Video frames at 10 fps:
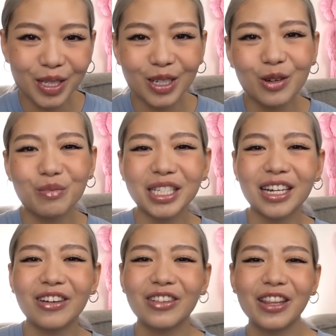so you don't miss
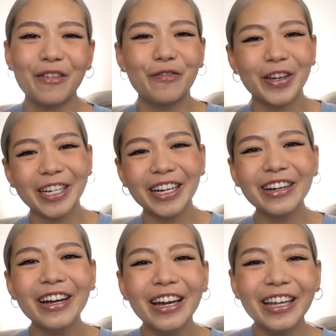out on that video.
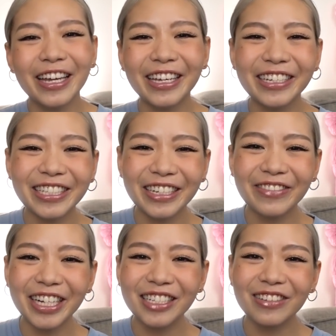Thank you so
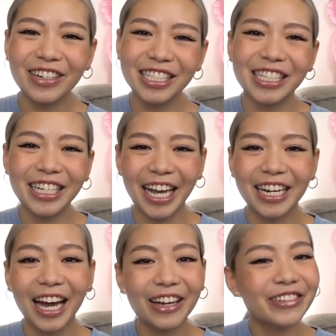much for watching,
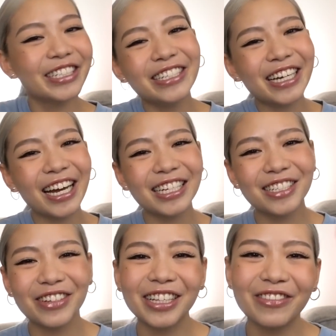and I will see you
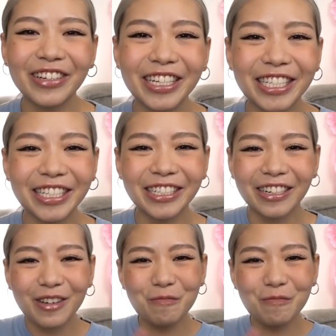guys really, really soon.